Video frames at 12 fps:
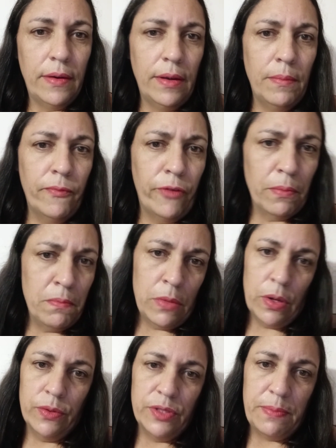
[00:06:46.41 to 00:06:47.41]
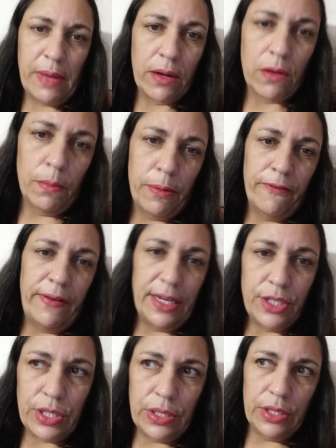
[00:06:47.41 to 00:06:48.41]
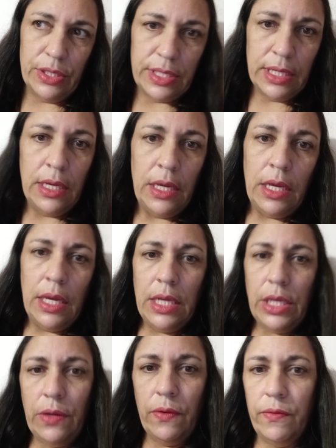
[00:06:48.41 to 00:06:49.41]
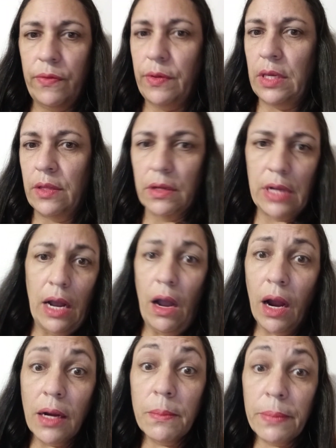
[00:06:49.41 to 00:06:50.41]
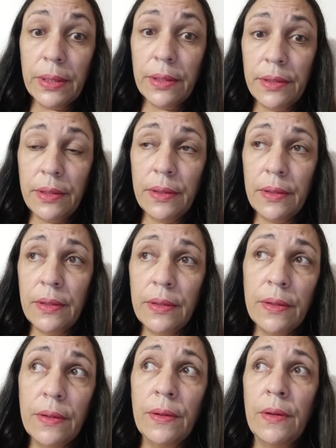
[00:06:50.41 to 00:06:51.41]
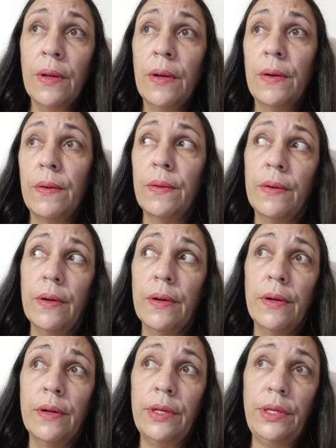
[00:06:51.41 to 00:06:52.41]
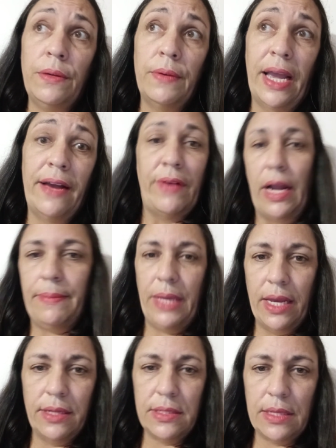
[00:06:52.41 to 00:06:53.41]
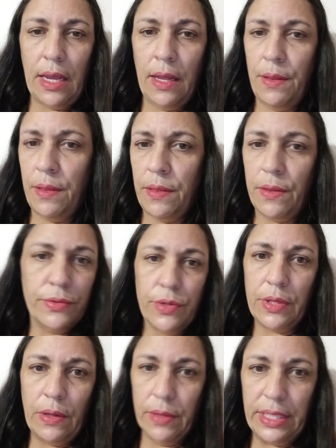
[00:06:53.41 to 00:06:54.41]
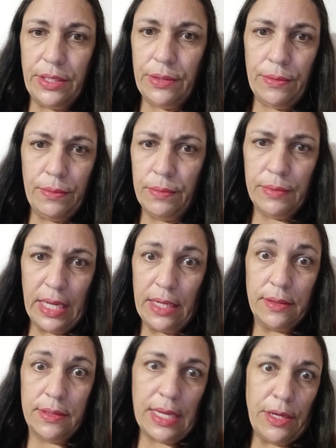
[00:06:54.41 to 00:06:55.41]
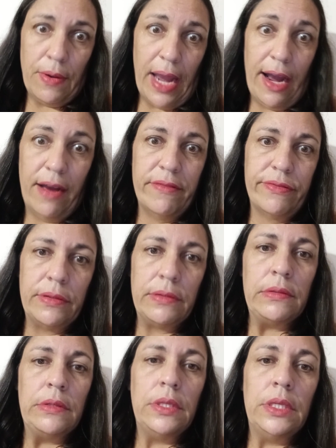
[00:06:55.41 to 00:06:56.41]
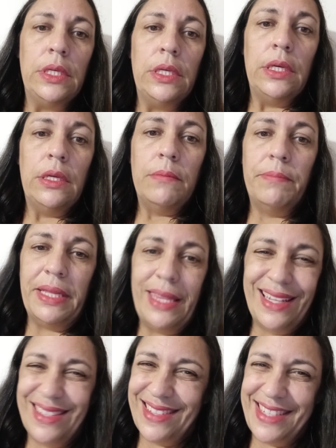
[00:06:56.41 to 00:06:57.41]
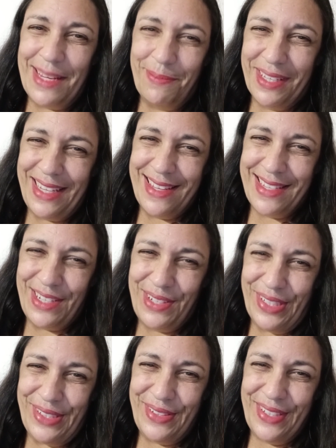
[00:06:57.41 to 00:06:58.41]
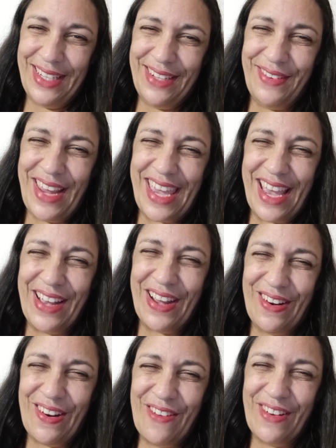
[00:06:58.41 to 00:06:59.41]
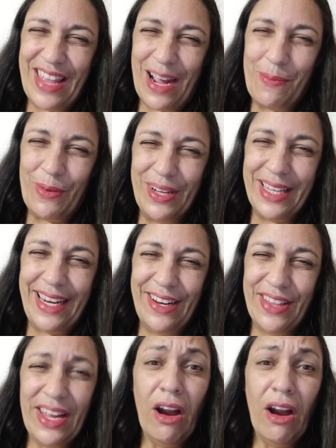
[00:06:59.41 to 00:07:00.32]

for most medical professionals, you've either got heartburn or you have IBS, and those are the only two things that you have. But that simply isn't true. We can go over that more later.